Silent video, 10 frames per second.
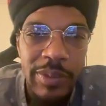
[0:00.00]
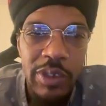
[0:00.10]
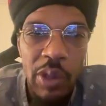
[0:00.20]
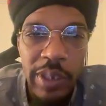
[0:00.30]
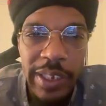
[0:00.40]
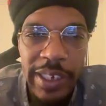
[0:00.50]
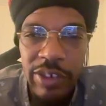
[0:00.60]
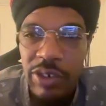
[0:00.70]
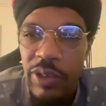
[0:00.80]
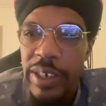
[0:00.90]
token
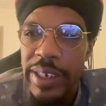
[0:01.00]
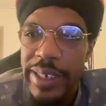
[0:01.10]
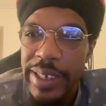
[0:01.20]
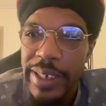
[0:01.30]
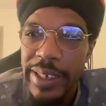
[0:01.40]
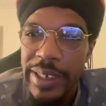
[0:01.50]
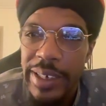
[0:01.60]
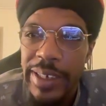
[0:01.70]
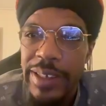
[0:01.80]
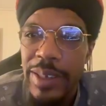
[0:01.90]
that you're going to need
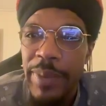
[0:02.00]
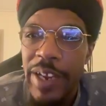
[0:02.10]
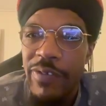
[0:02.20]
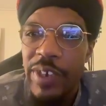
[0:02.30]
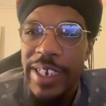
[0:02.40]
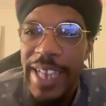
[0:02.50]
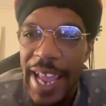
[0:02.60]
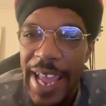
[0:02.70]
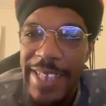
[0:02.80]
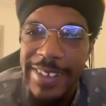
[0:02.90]
to pay for
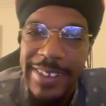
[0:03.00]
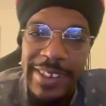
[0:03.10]
gas.